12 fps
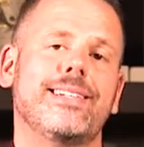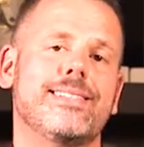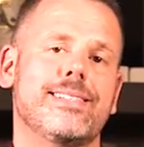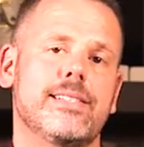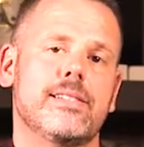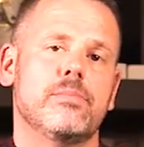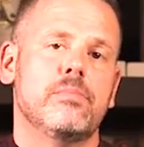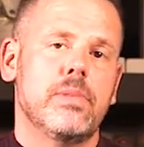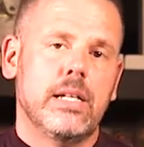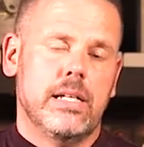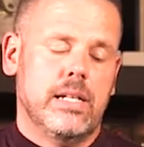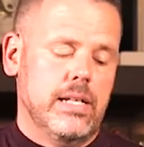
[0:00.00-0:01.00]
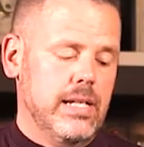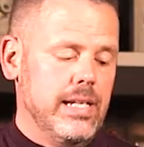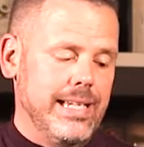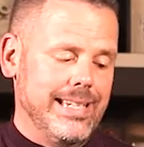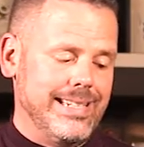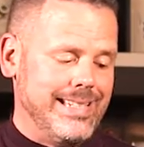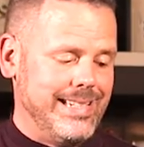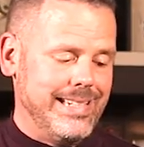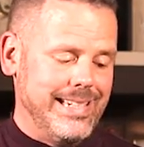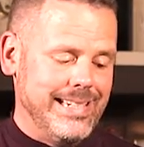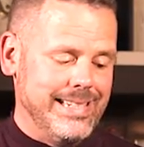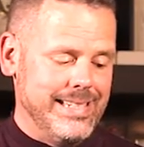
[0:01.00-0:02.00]
system. It
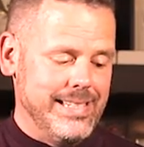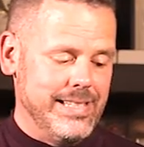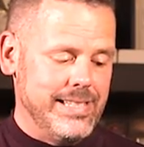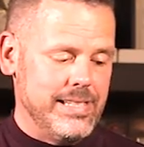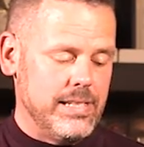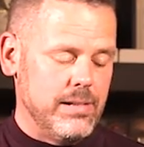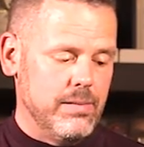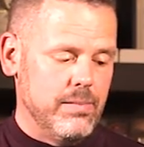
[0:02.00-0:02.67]
is